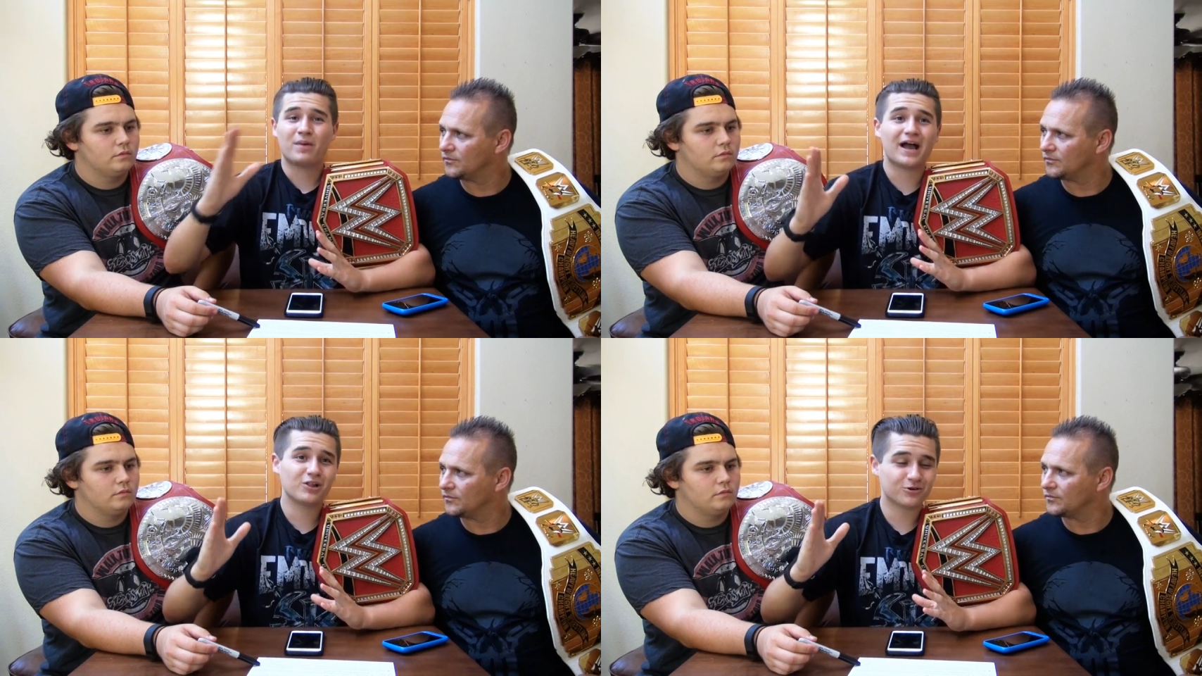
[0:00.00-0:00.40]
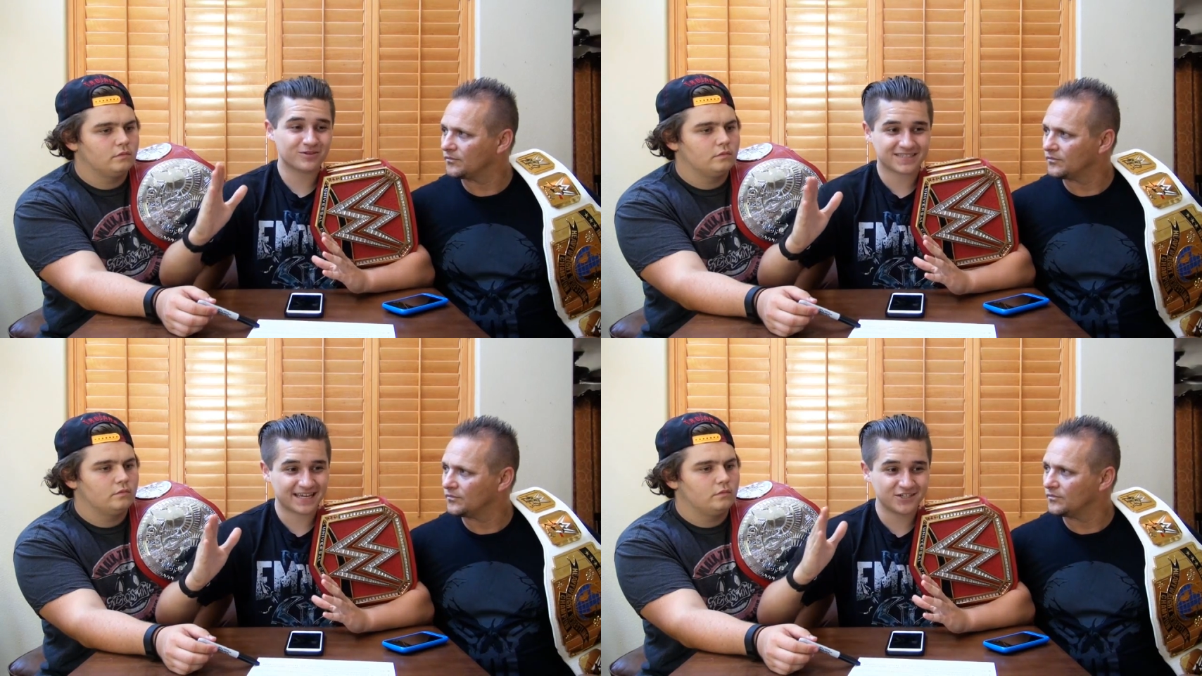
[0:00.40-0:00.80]

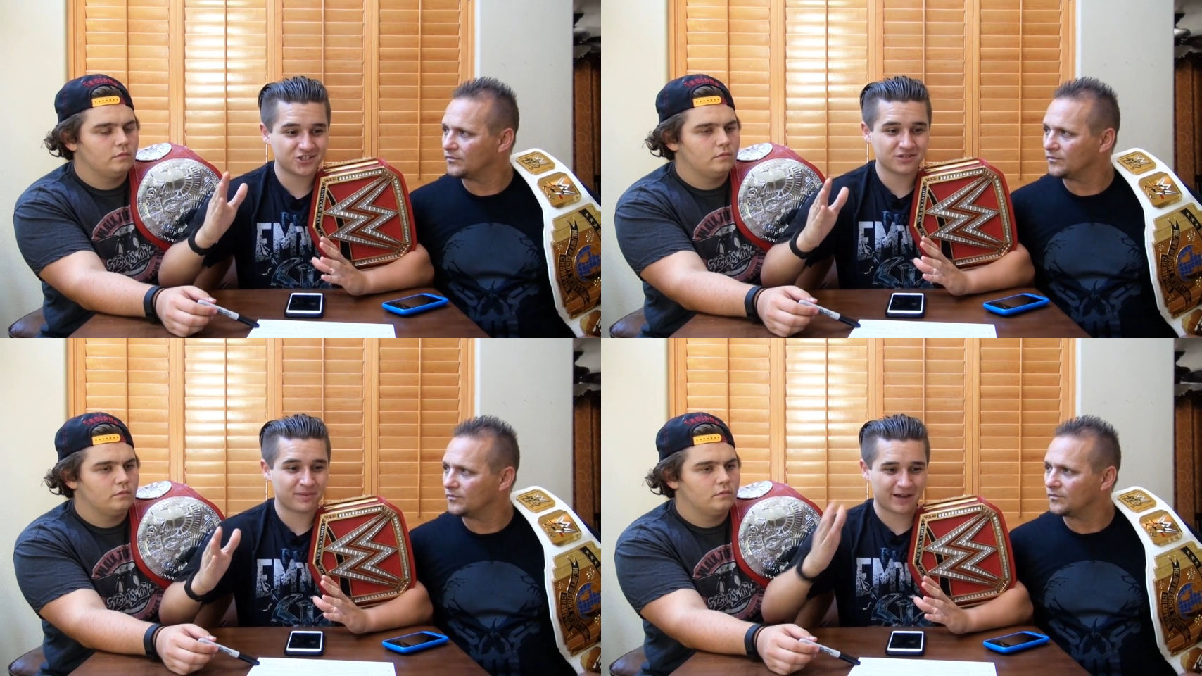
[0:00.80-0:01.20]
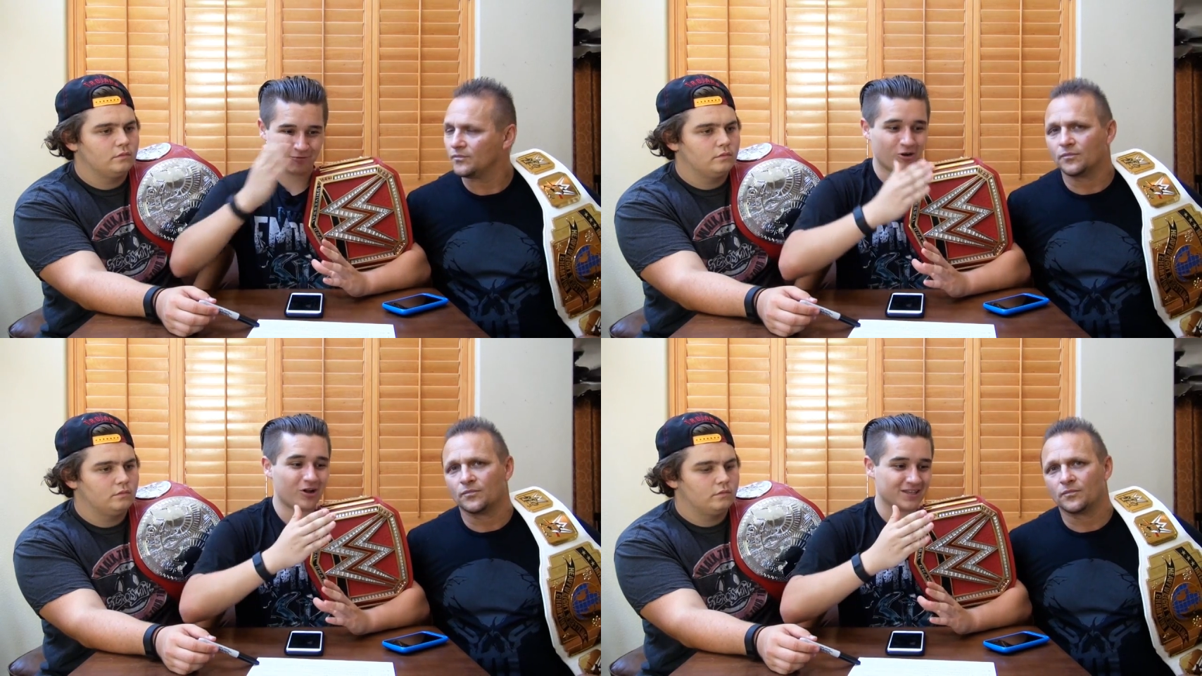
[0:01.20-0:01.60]
Speaker 1: Balor was injured
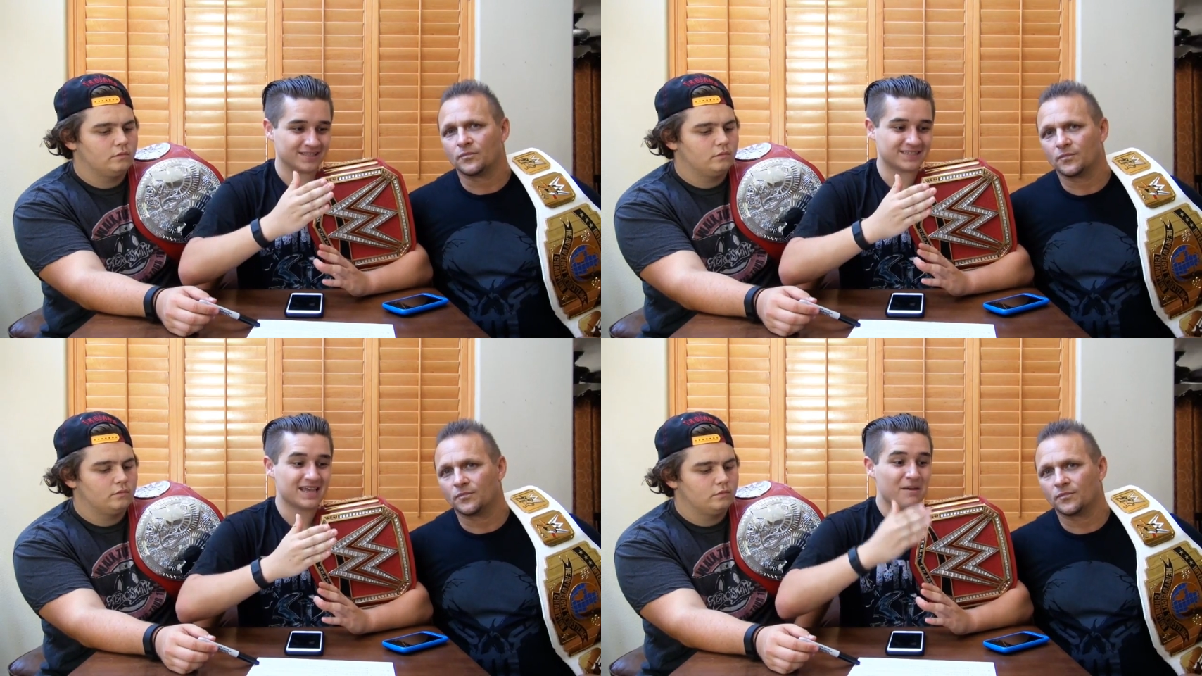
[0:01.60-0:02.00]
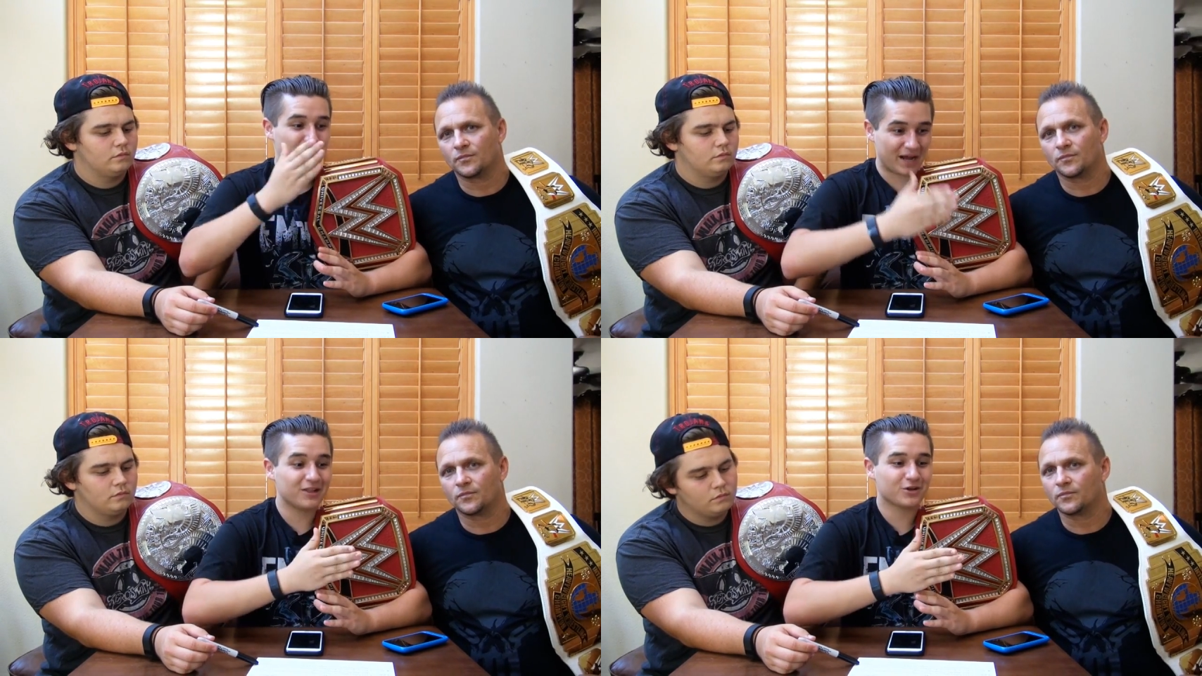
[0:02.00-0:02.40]
by Rollins.
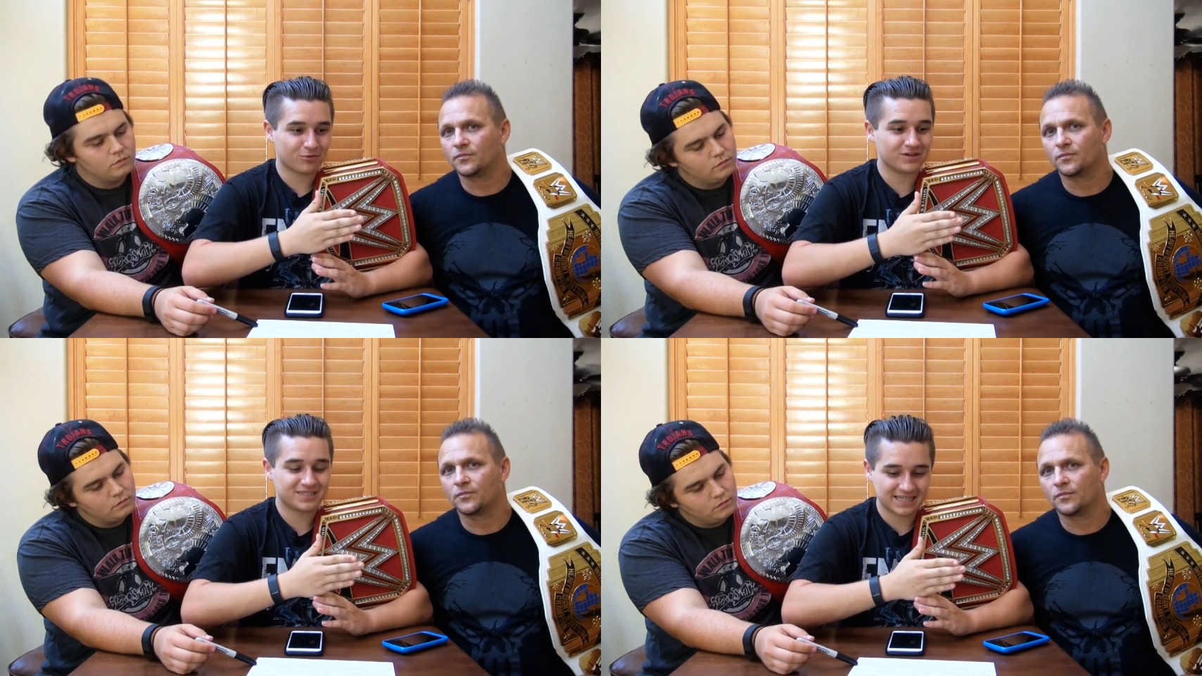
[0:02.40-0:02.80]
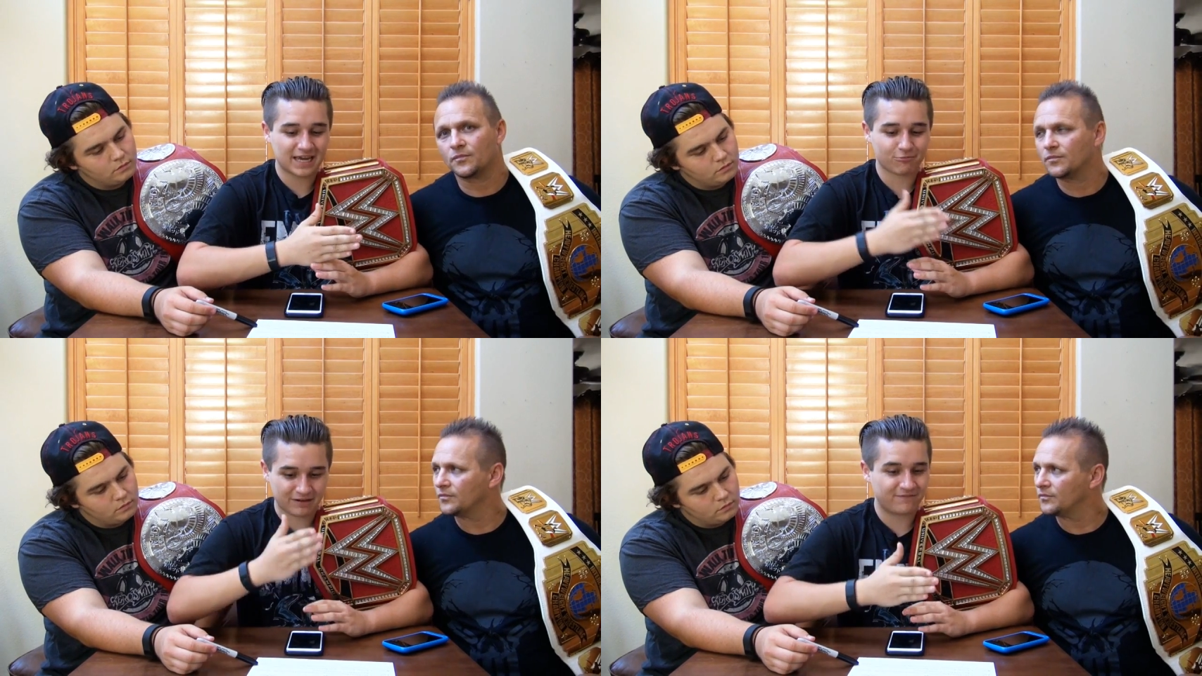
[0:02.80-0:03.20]
Balor wants
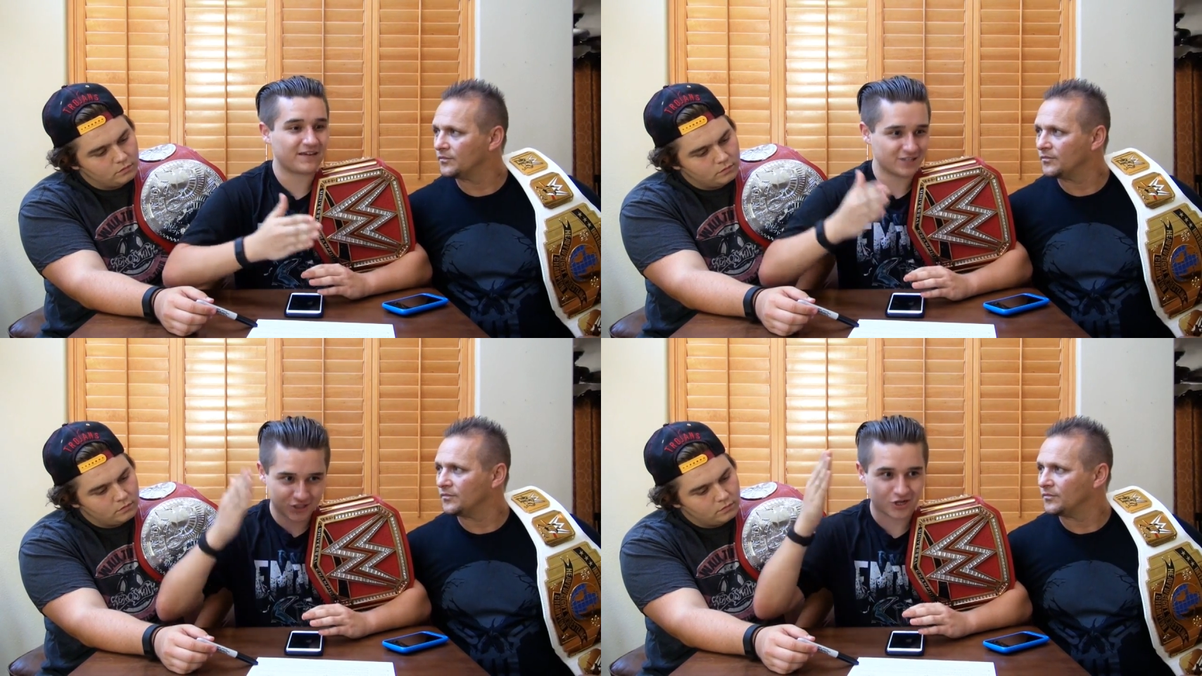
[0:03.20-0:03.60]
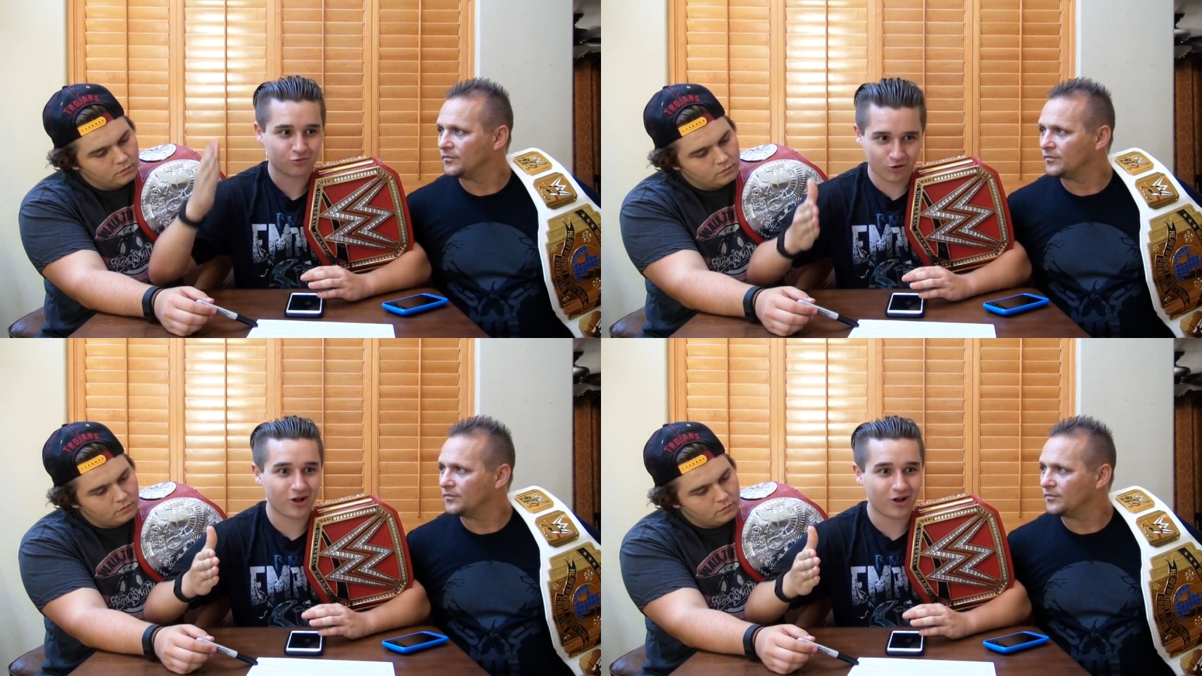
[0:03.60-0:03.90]
to get revenge on